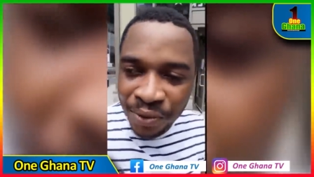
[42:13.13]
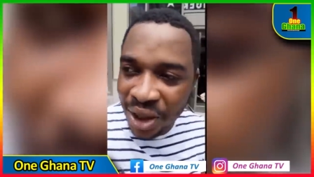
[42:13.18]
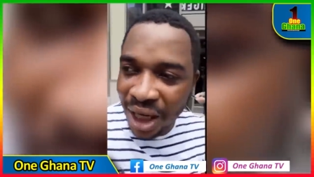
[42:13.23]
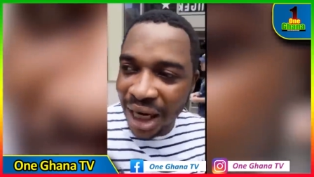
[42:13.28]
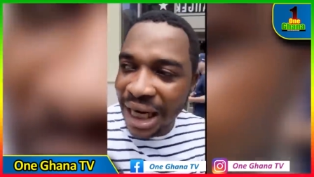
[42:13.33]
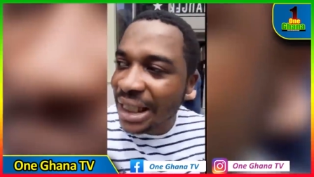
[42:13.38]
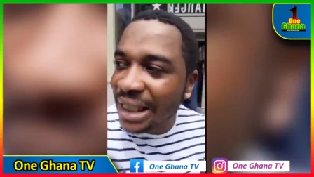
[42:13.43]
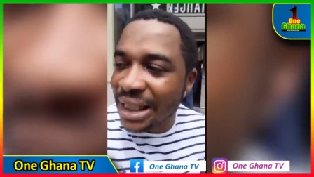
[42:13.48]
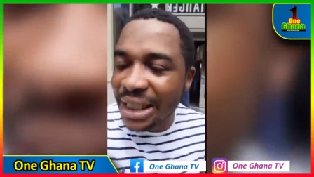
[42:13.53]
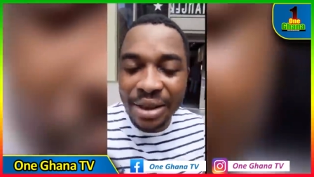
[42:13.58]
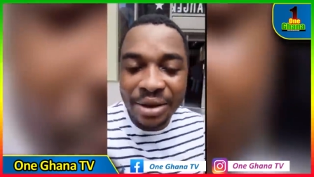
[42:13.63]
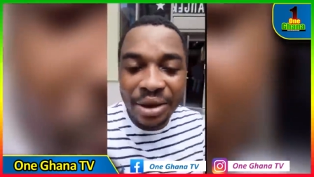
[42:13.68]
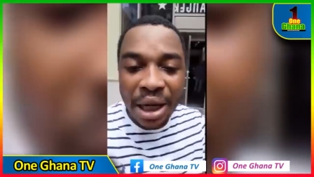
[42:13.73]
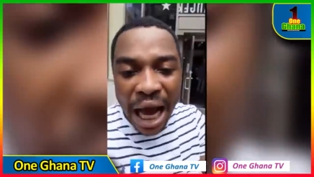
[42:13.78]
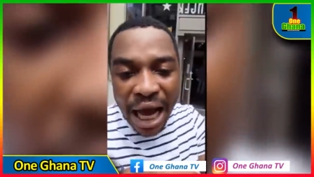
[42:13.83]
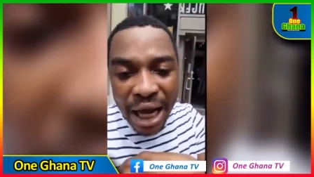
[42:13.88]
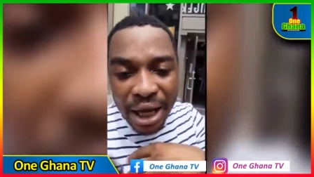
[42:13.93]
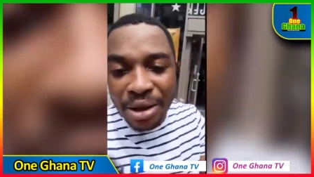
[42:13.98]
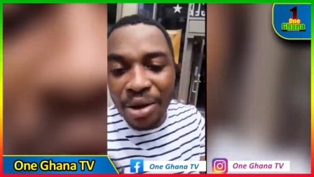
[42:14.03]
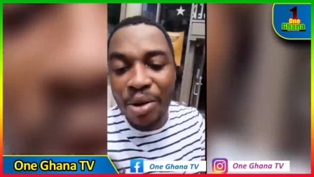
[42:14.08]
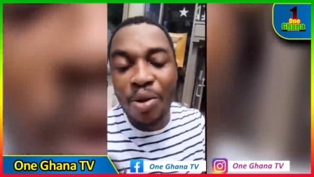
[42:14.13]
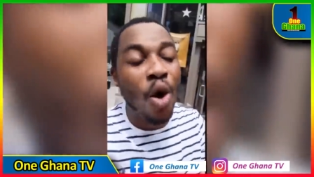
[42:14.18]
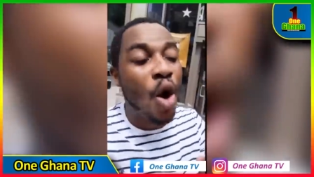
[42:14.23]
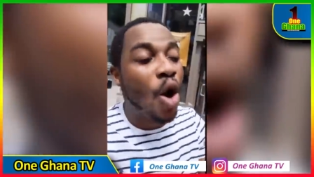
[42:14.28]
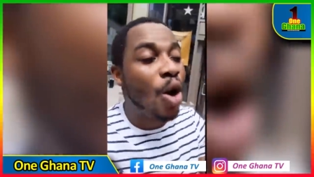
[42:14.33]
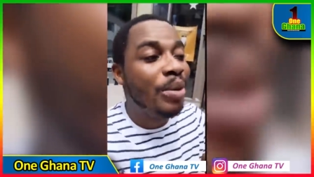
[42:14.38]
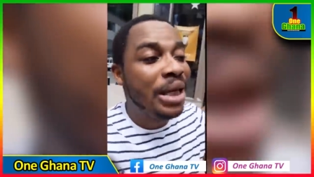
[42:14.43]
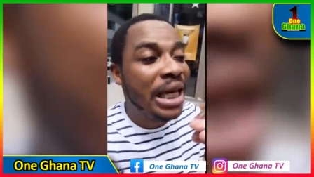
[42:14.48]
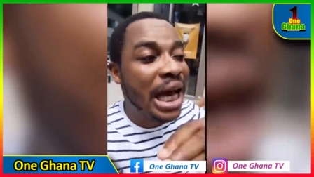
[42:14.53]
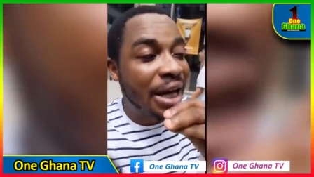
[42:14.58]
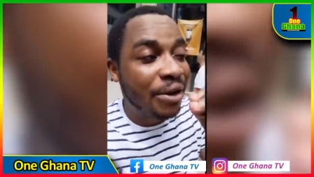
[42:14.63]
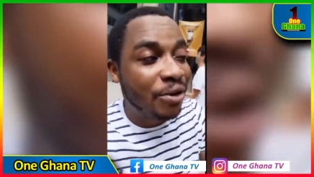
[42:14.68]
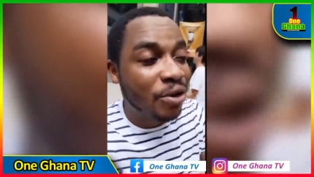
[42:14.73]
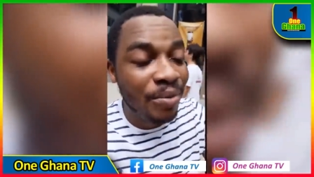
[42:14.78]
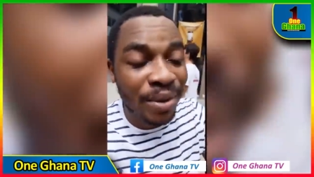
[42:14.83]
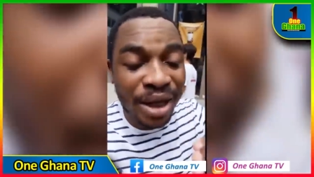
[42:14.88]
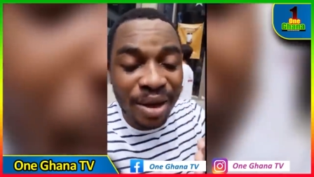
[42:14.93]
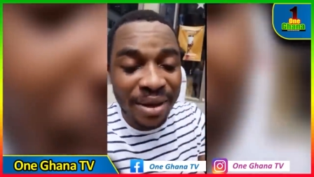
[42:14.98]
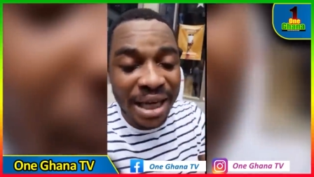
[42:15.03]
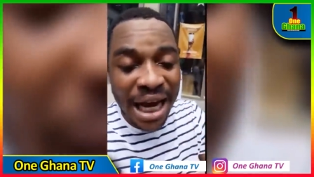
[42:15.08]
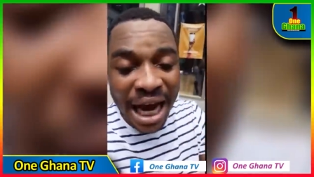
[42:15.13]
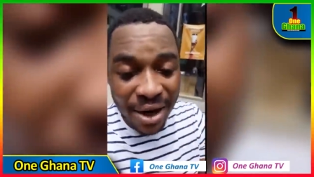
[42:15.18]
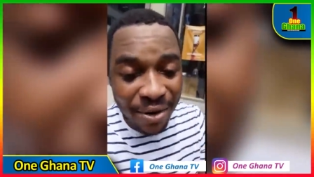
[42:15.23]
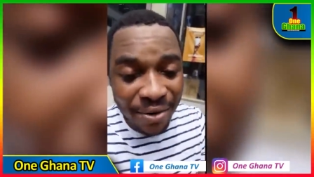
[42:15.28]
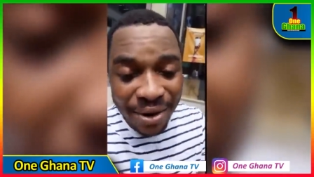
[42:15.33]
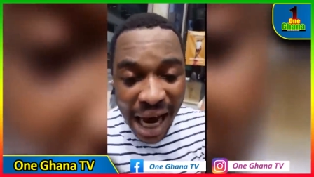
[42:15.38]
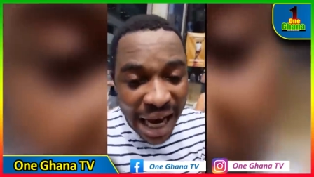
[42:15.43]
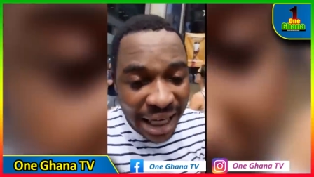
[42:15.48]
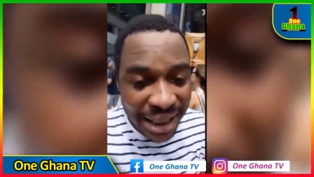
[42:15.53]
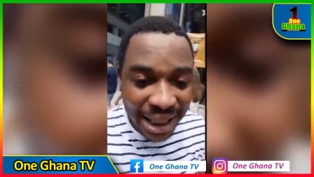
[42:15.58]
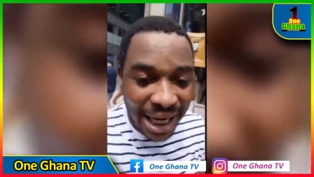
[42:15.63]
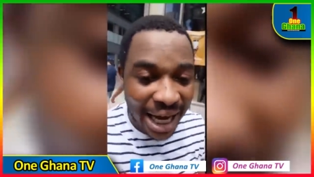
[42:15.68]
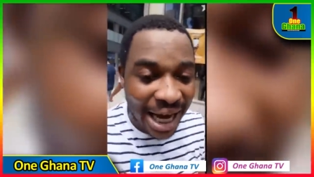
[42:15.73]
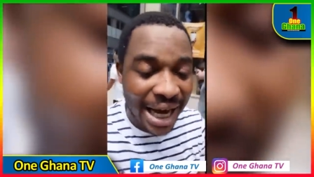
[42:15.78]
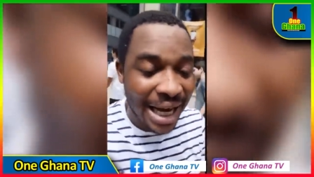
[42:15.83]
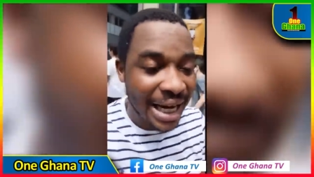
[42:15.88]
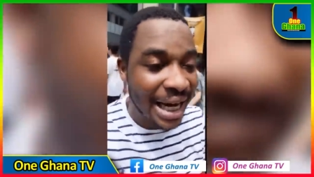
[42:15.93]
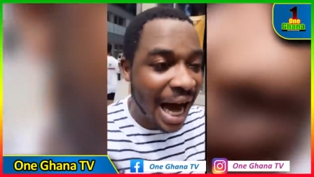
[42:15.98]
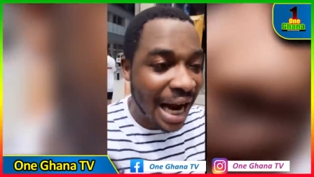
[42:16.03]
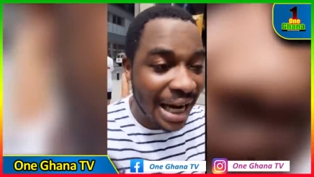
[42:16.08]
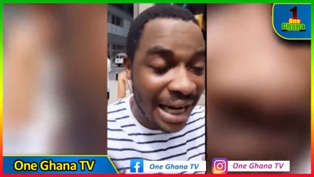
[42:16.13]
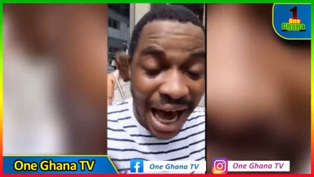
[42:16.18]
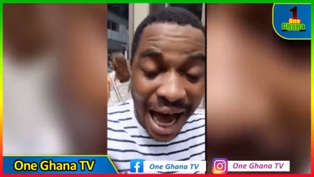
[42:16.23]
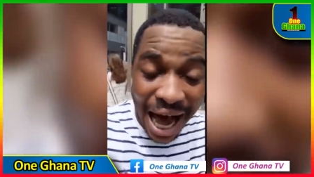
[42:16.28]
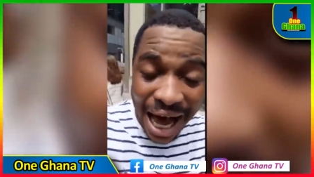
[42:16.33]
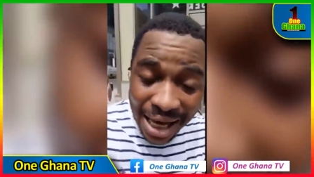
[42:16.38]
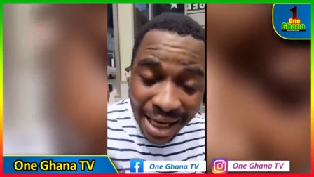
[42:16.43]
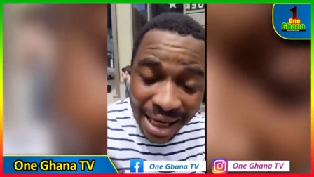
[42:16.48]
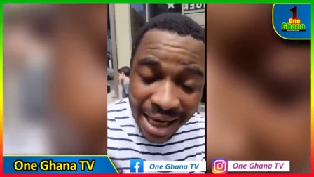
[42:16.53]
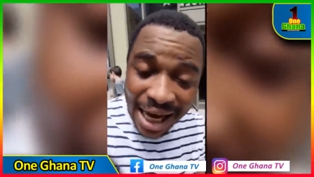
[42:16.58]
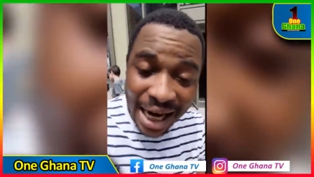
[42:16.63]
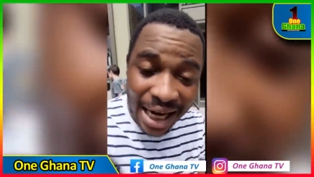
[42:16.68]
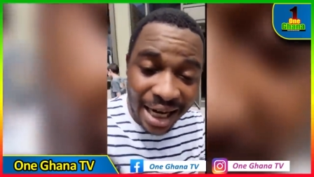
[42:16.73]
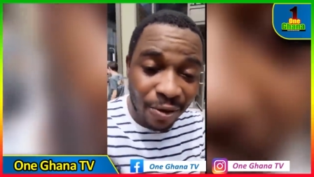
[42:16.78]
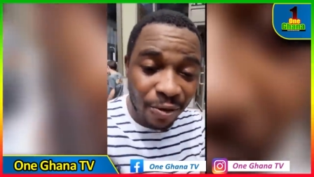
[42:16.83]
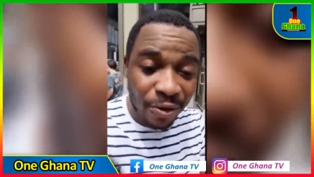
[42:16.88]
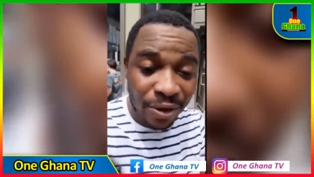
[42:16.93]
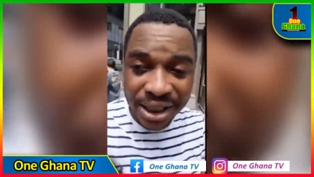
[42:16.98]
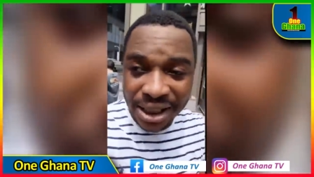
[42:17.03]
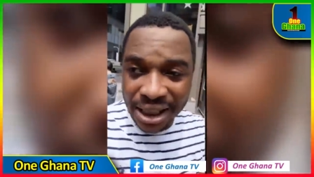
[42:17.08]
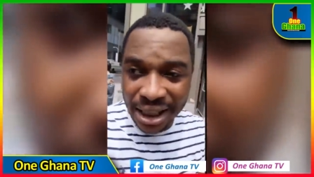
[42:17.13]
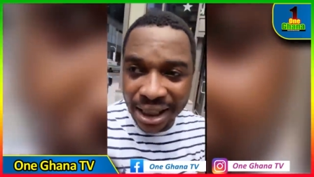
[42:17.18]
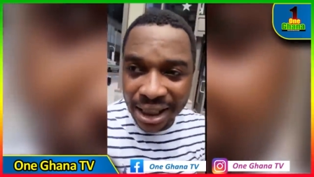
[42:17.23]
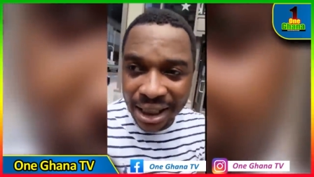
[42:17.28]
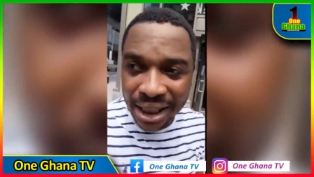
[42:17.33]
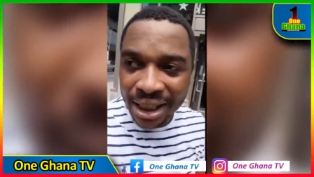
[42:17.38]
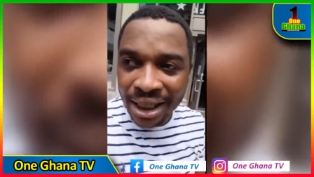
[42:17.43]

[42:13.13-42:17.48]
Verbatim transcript: until I will be to me be anywhere as another and affection.